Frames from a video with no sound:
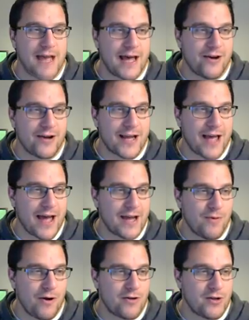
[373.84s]

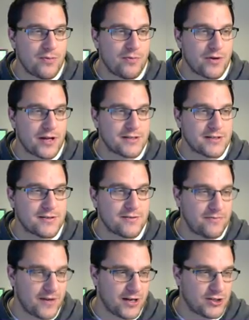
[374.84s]
AIK. Where are you predicted to
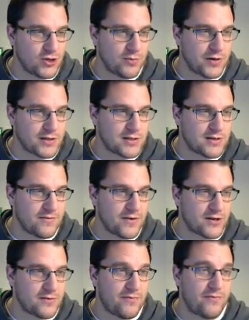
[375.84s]
finish? You're predicted to
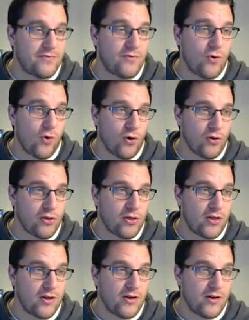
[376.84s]
finish fourth
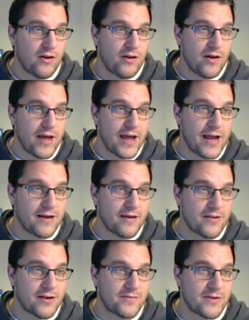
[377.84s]
in
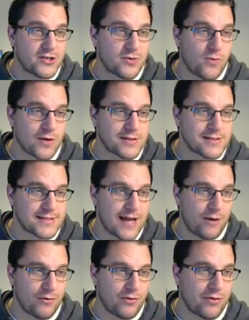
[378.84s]
the Division 1
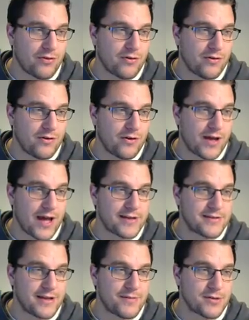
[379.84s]
South. Okay,
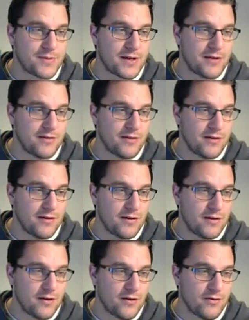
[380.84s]
so they must be
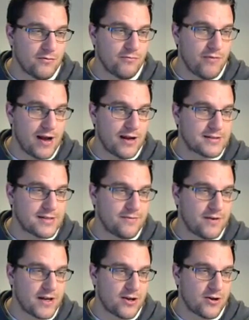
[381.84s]

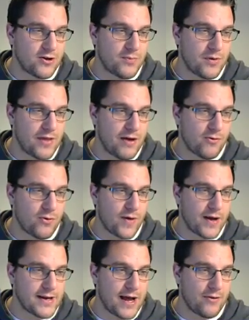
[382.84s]
relatively good, but they're all the
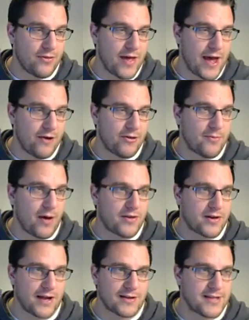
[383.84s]
way down there. I
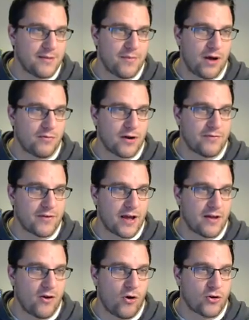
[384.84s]
think that's them. I'm going to
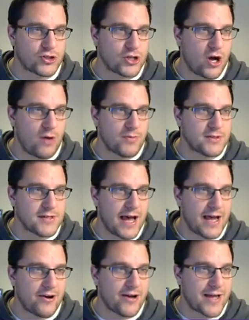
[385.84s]
forget. Oksharman's
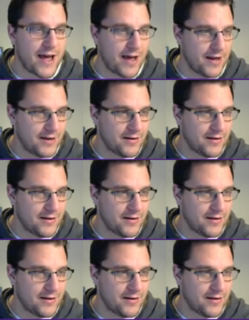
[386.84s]
AIK.